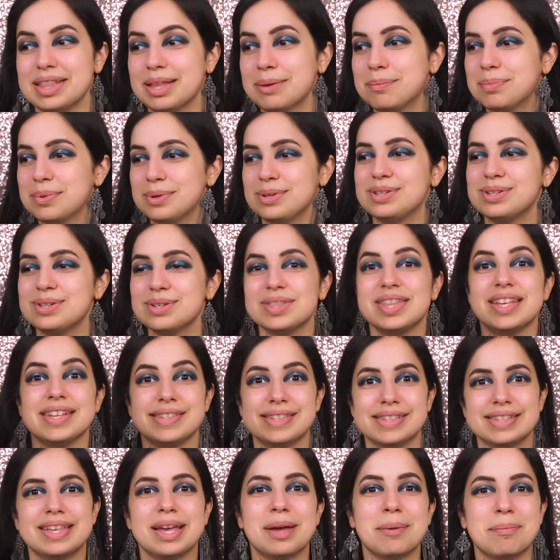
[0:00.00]
They
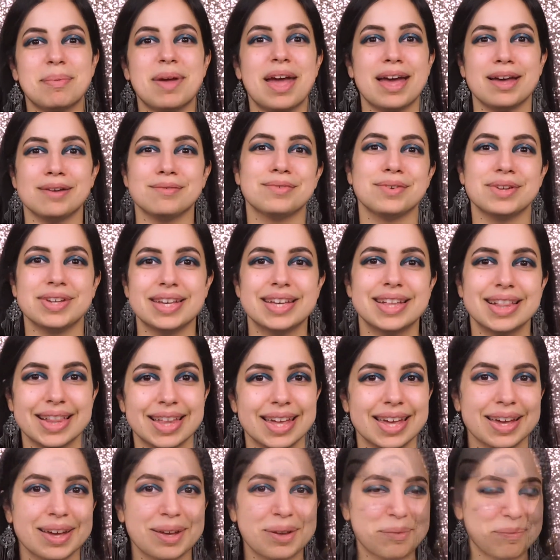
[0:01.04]
skip every
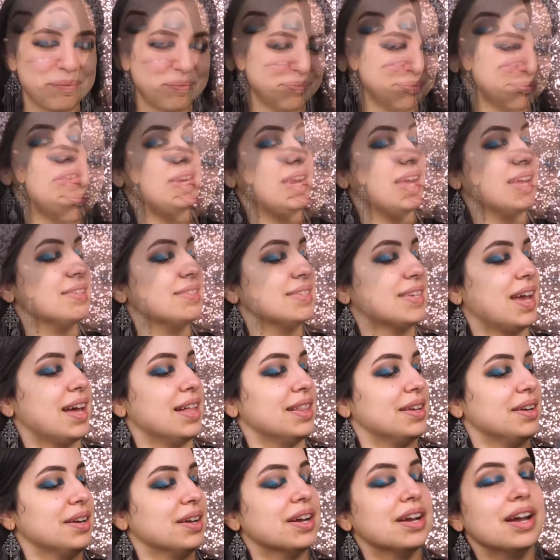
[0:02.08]
clam. For the next
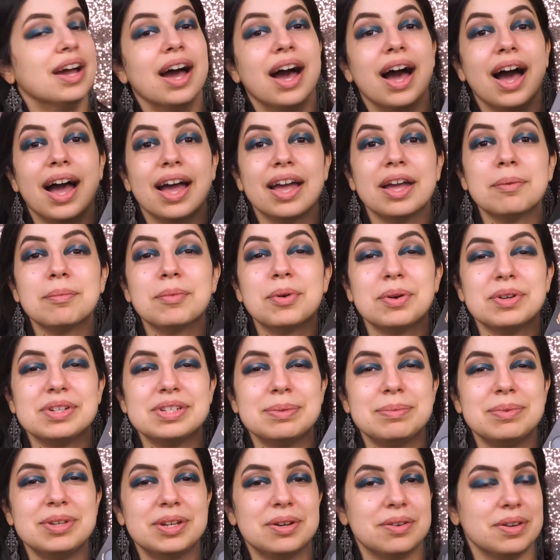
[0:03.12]
color I am going
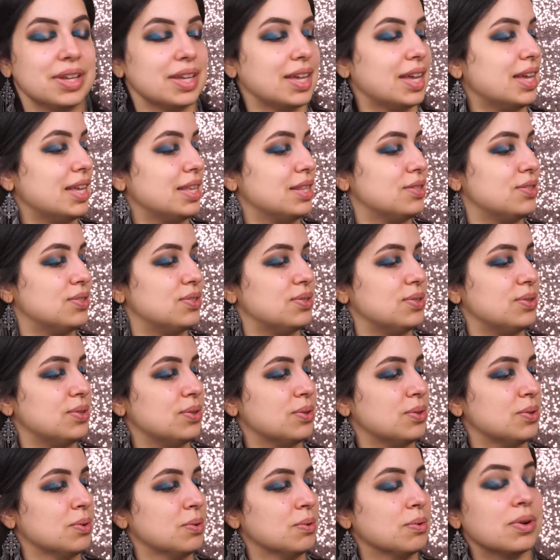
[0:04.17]
to be going
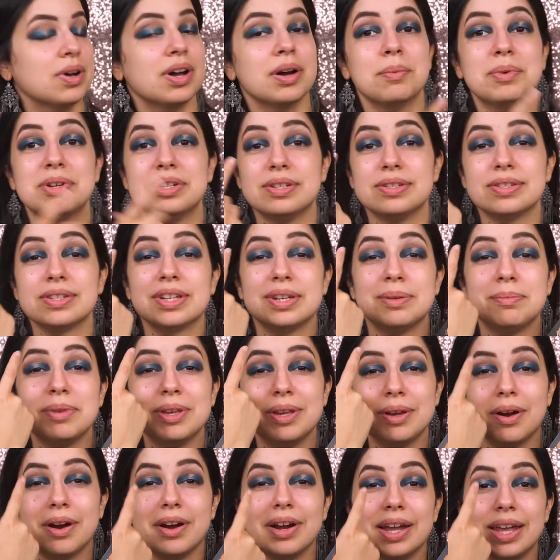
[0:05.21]
into, which is going to
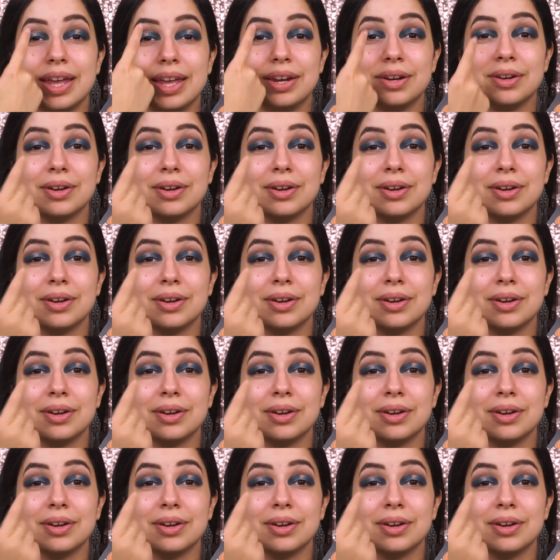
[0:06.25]
be our